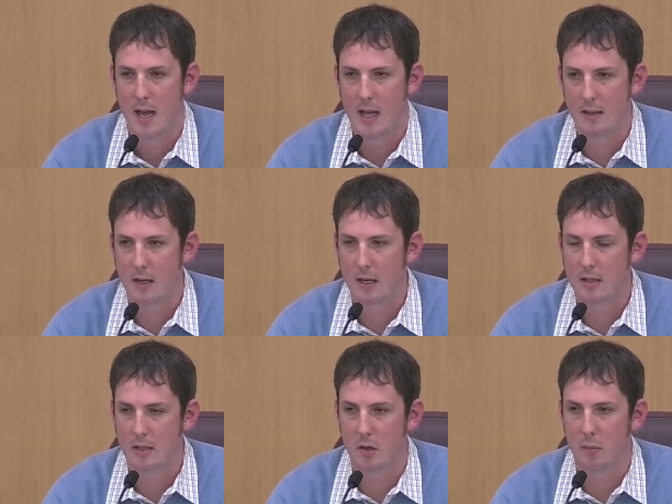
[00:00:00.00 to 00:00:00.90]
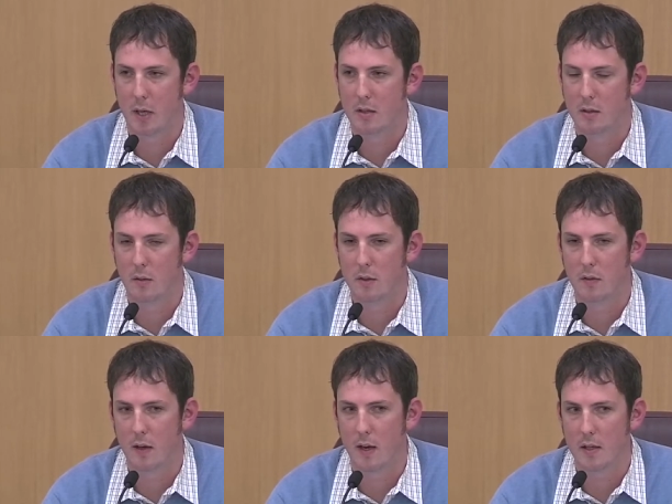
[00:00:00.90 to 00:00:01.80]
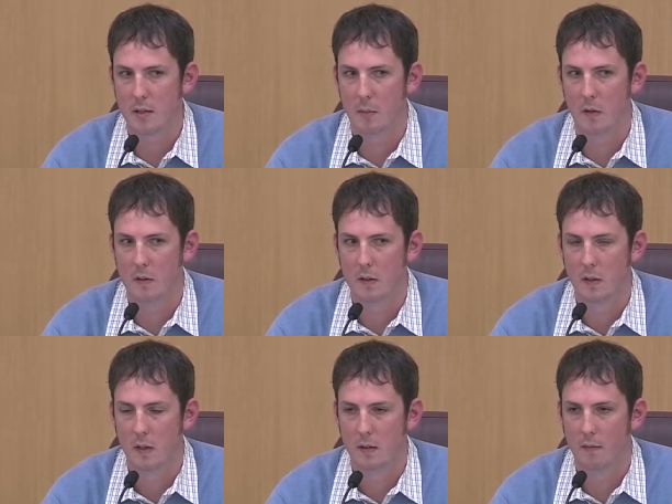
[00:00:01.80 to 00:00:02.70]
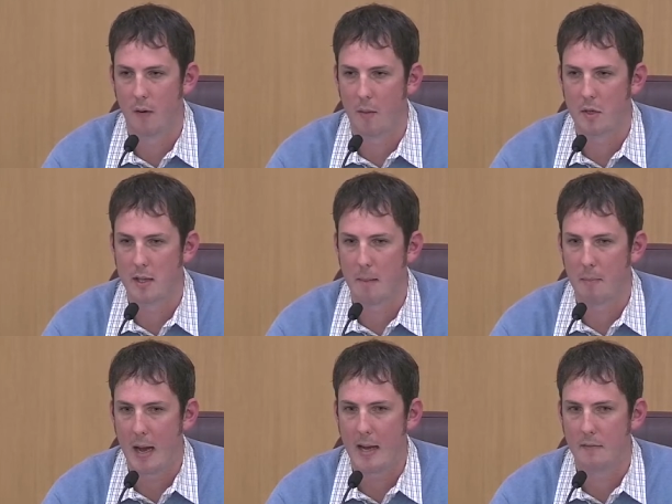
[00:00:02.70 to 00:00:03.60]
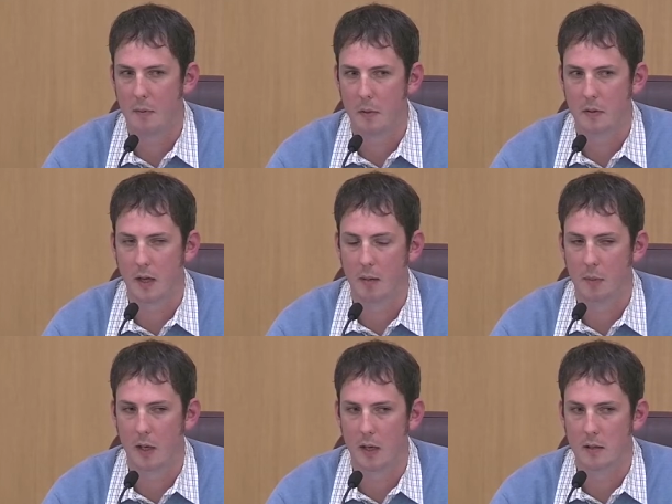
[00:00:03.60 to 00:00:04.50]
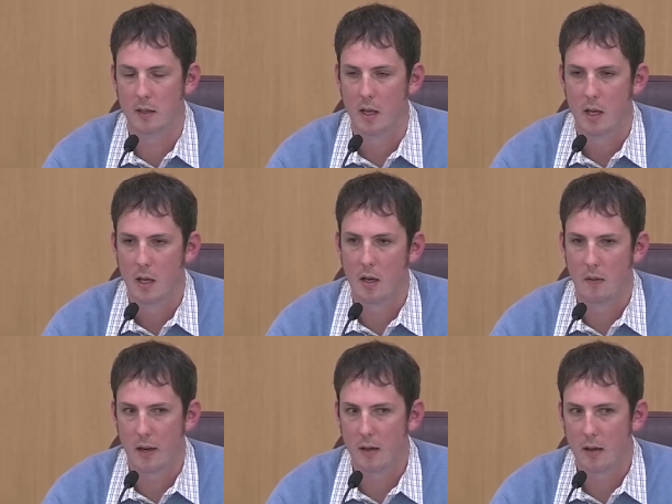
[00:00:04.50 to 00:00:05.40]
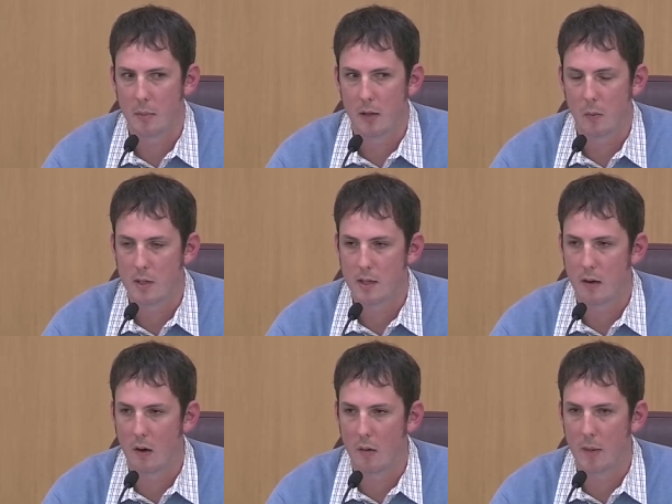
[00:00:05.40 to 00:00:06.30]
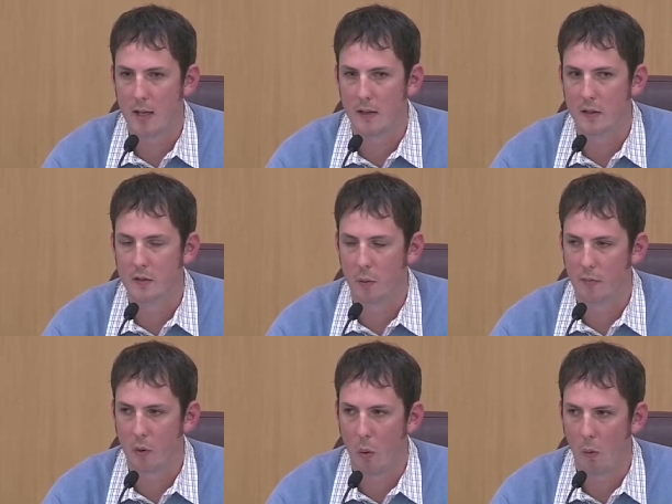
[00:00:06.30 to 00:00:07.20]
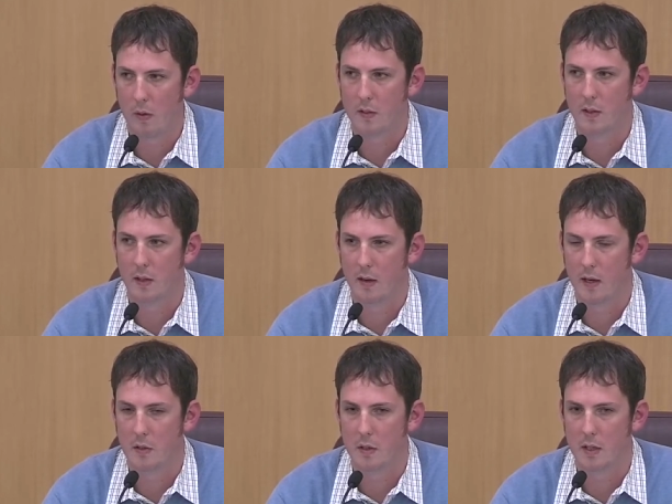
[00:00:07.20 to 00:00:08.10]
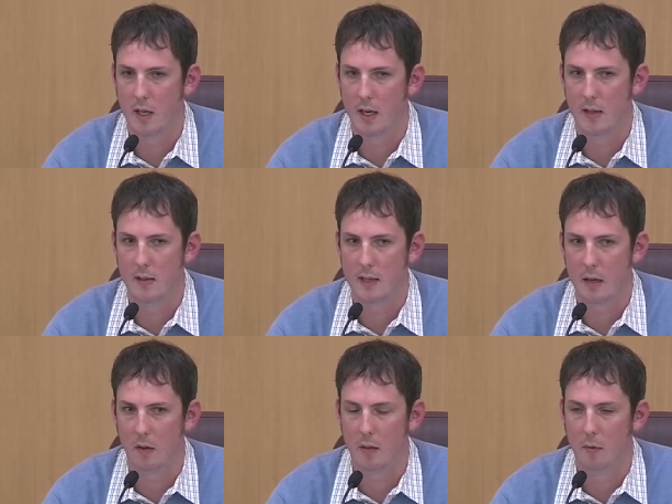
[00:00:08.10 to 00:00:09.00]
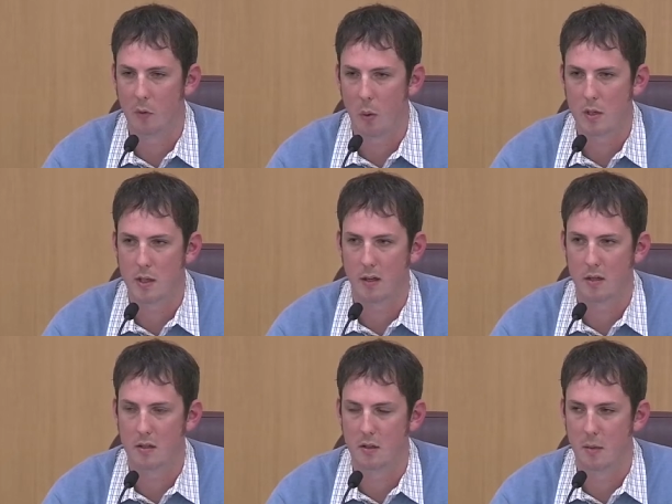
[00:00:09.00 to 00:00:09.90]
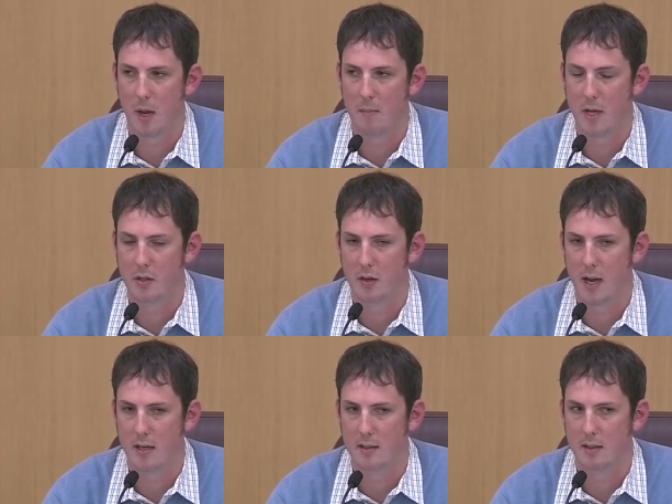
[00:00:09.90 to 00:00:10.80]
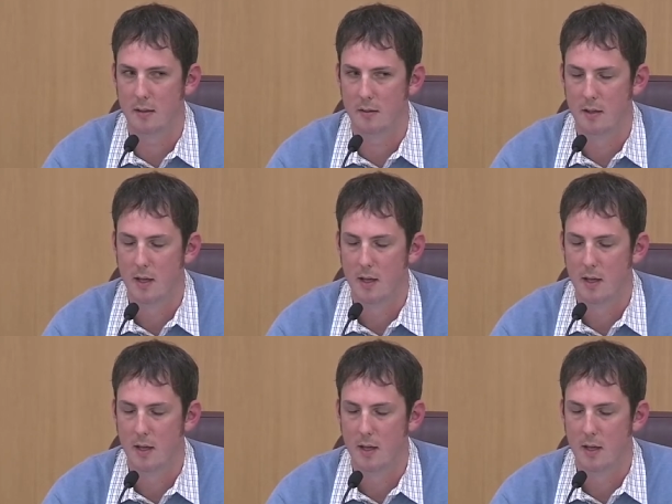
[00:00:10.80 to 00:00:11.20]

And they're concerned because those are their customers. The farmers that buy from those companies, you know, they're going to be the ones that are hurt by this. So, of course, they're interested in this outcome. Of course, they're concerned about Measure 92.